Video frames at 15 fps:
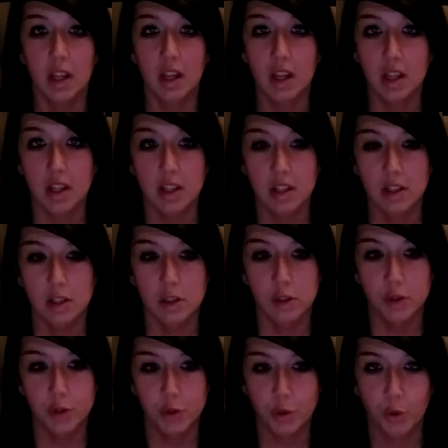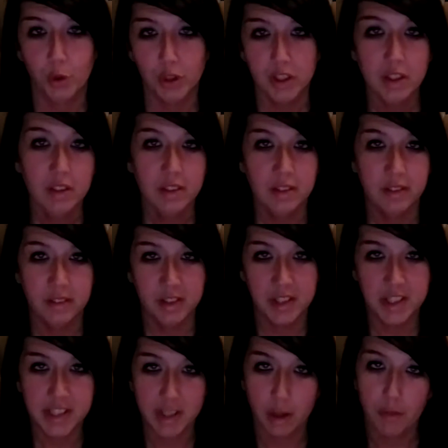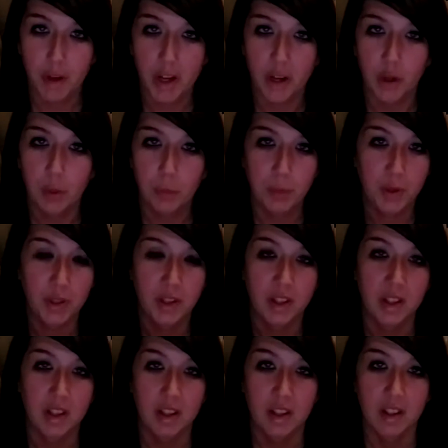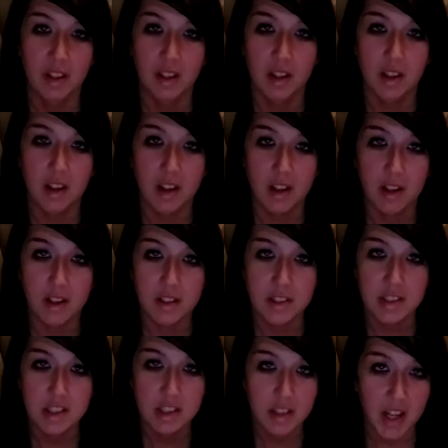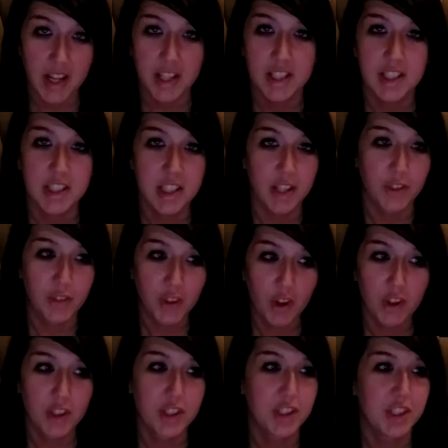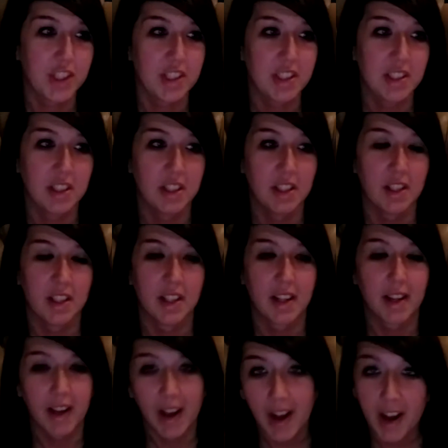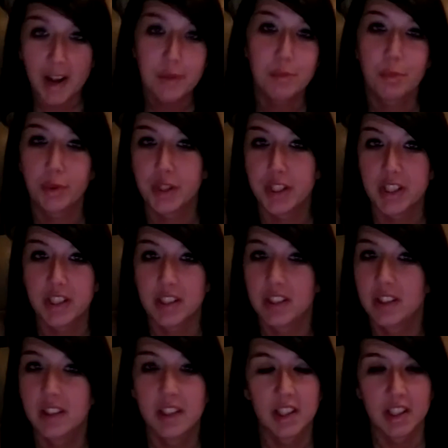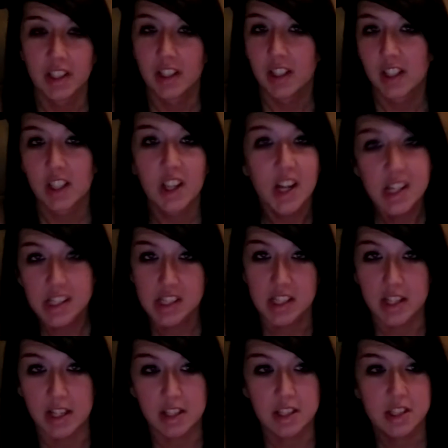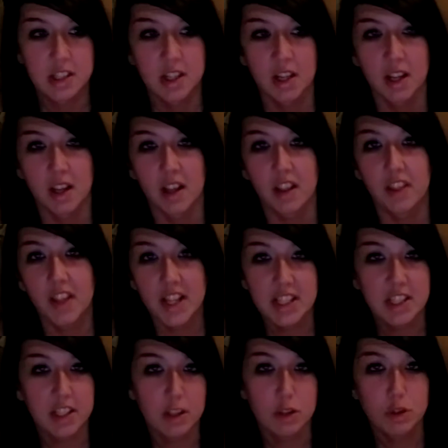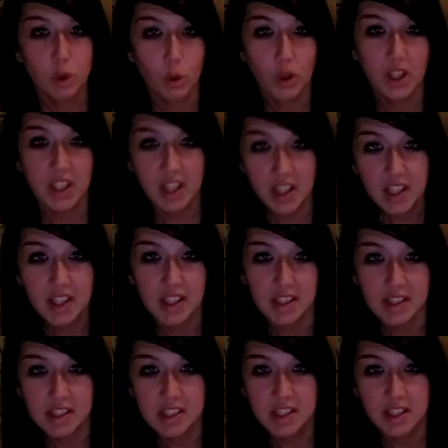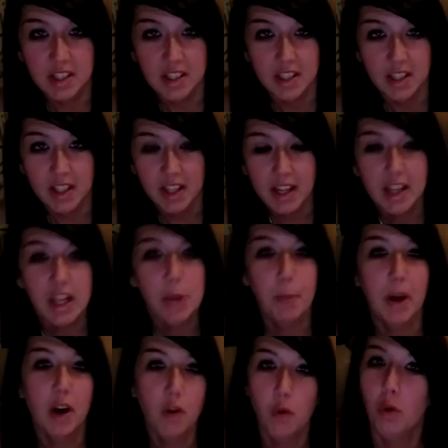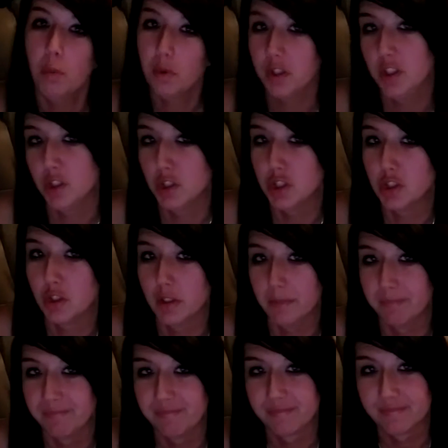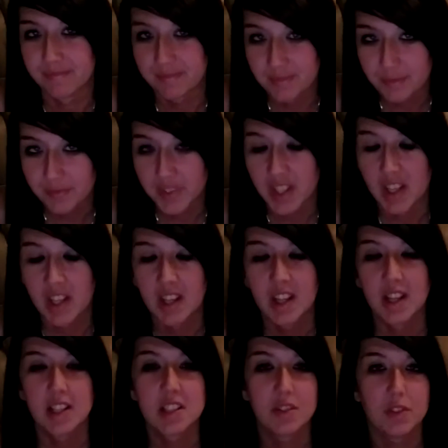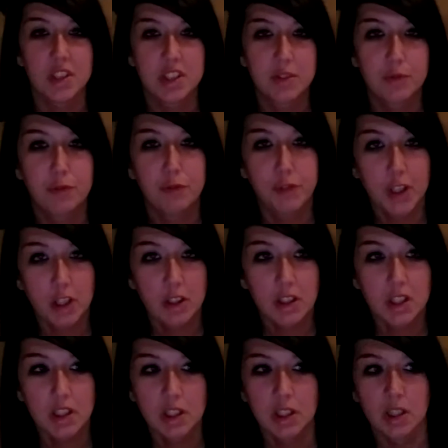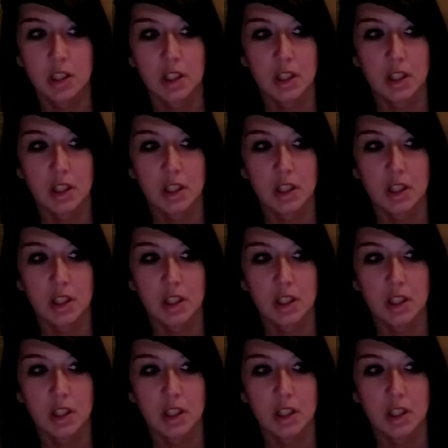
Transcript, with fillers: a story, self help slash anthology, hybrided craziness that's geared toward kids in a paranormal industry. It's, it's a very